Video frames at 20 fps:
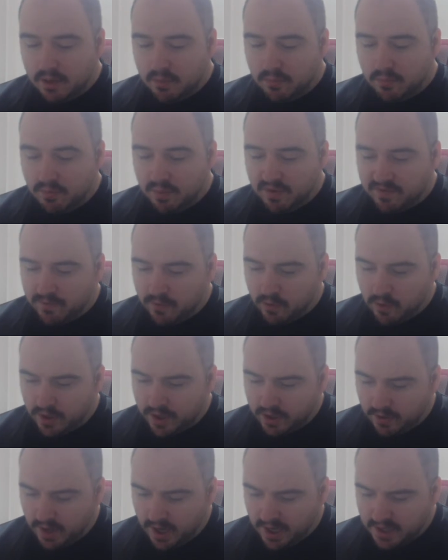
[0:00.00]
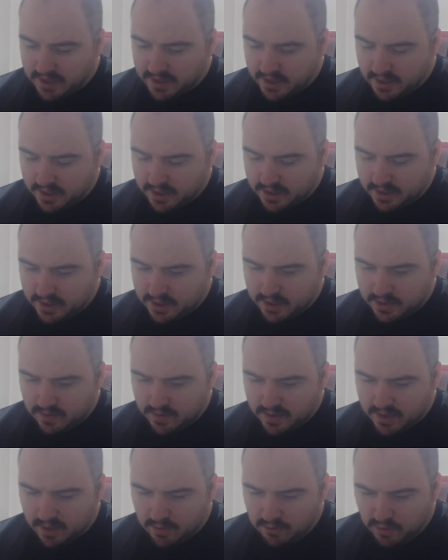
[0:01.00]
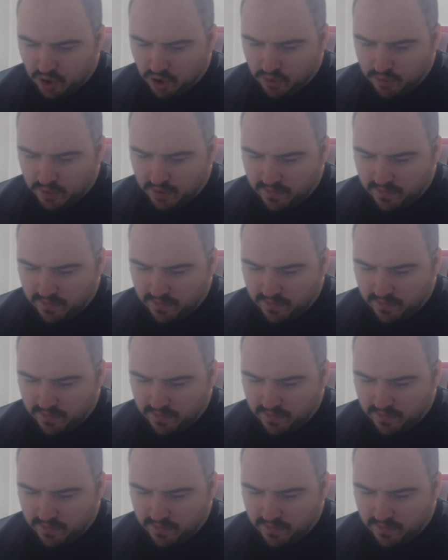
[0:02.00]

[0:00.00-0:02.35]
Before Crisis. This was a mobile